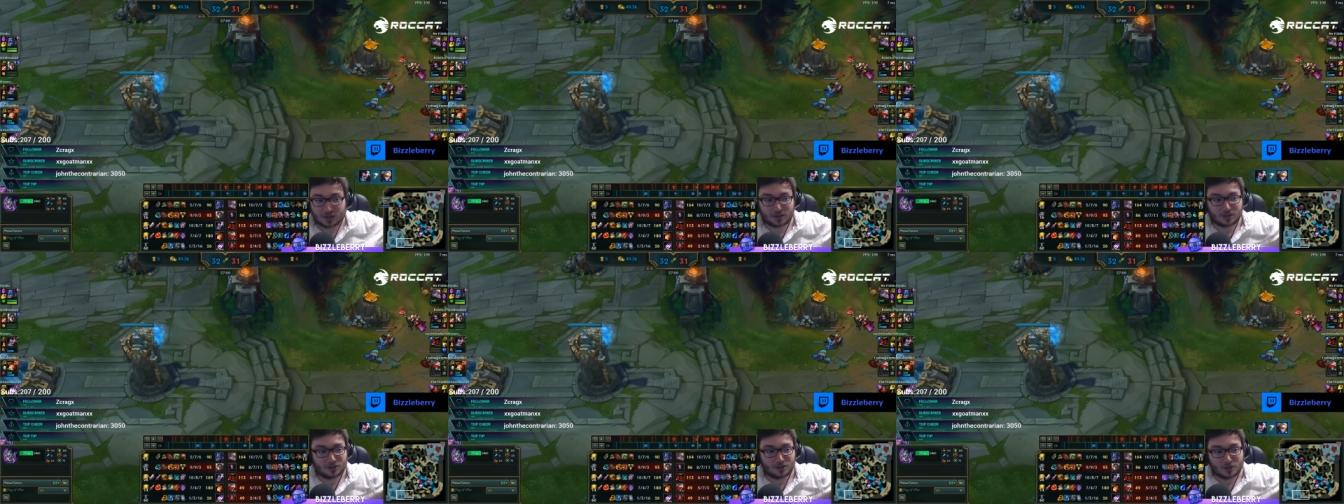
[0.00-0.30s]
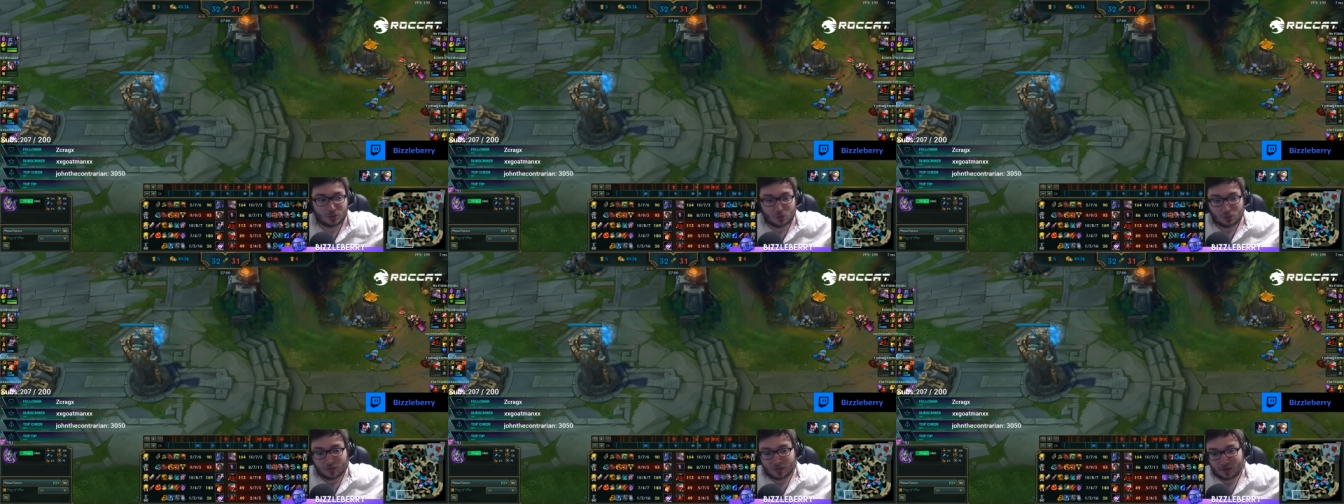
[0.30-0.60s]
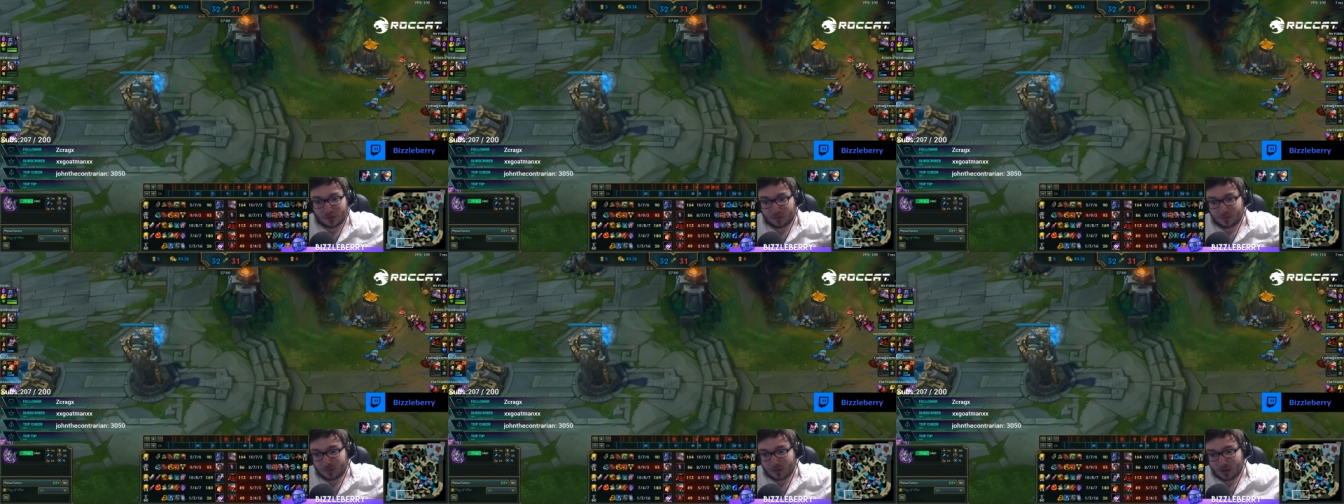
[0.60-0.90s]
like you would have
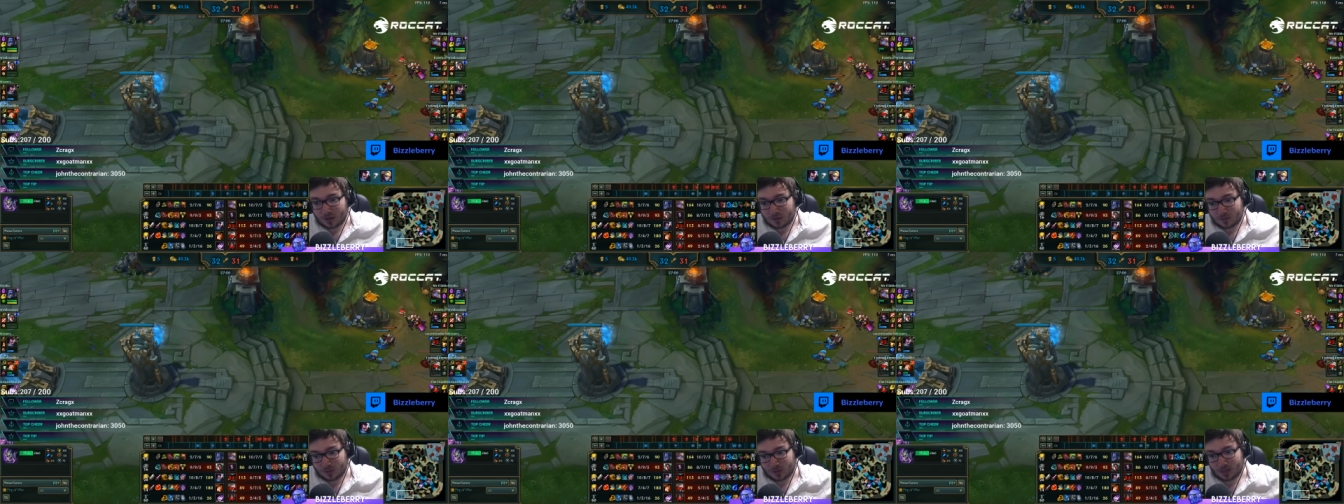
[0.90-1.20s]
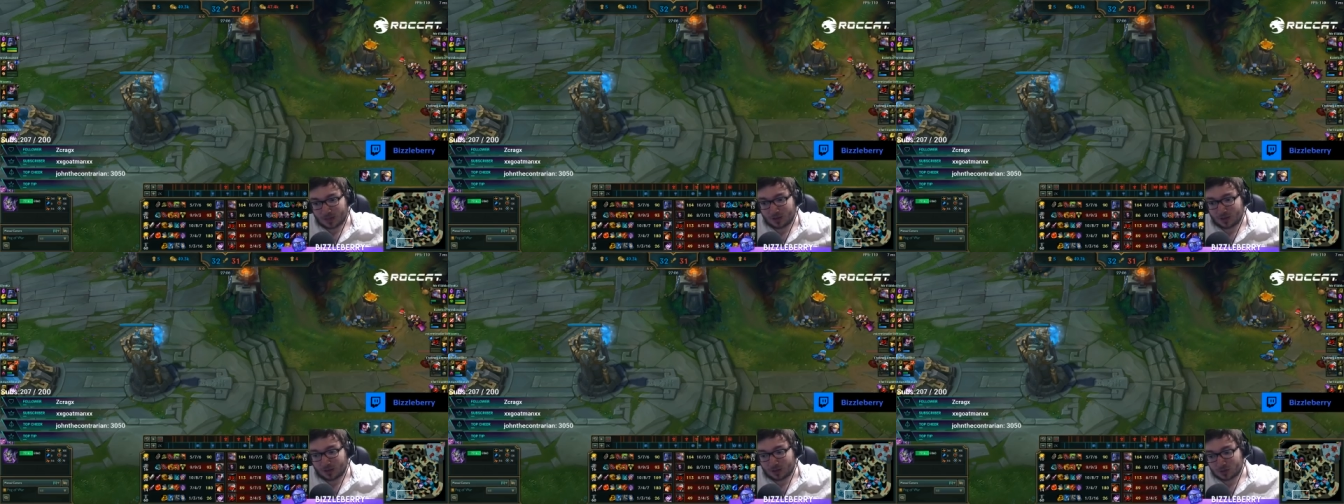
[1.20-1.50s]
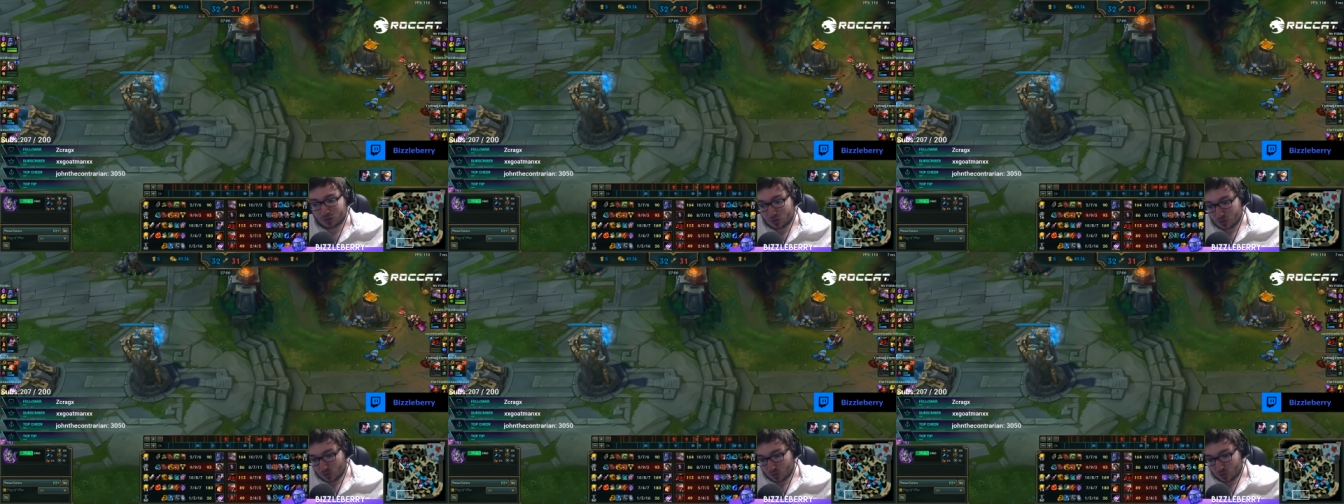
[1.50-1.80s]
had a 5v
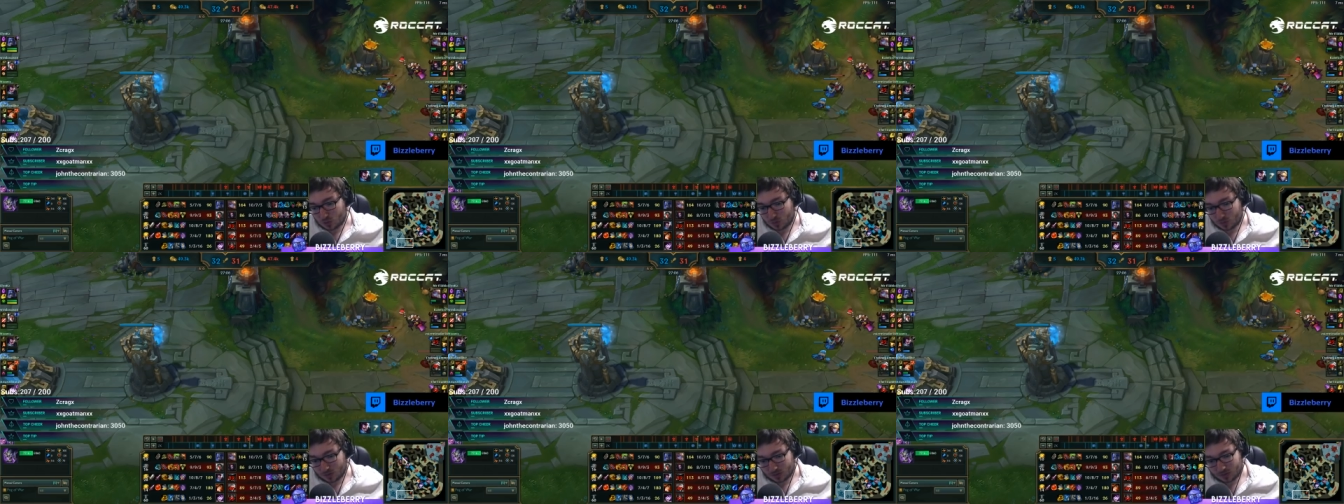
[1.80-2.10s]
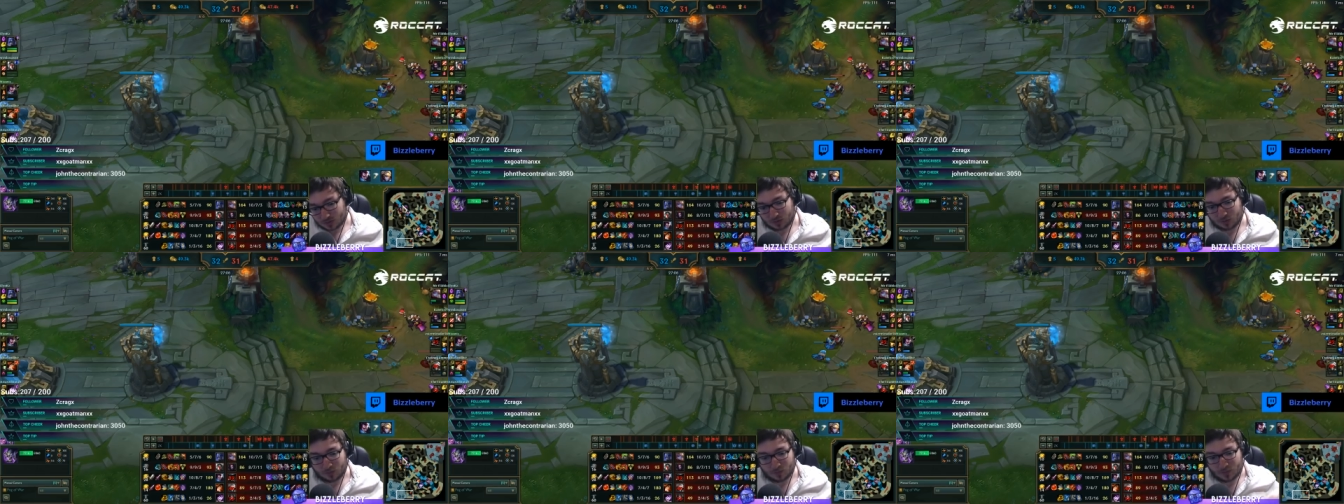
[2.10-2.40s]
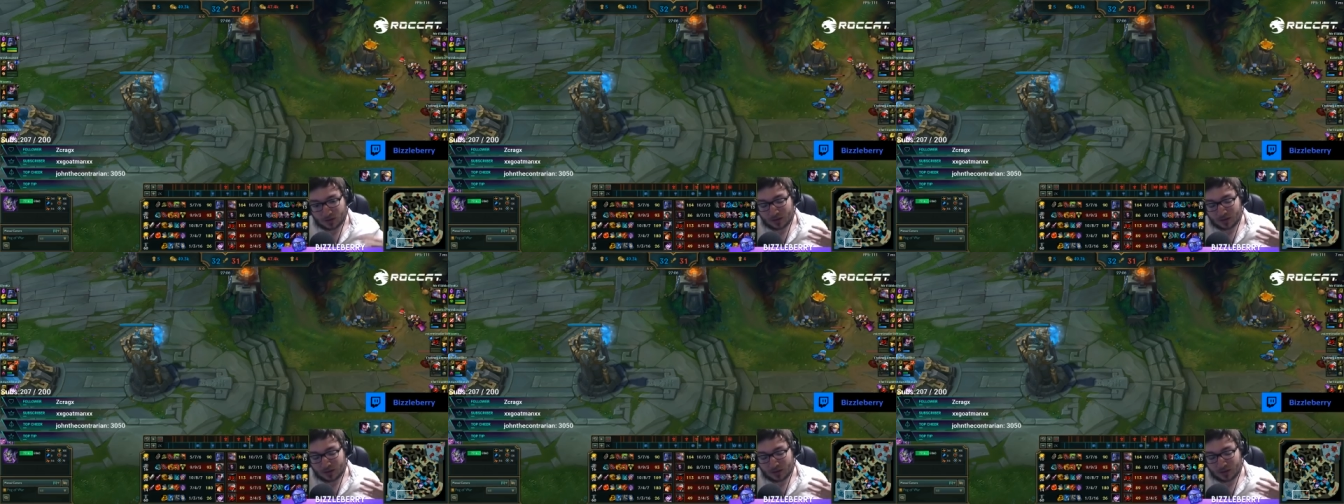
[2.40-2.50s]
like 2, and you,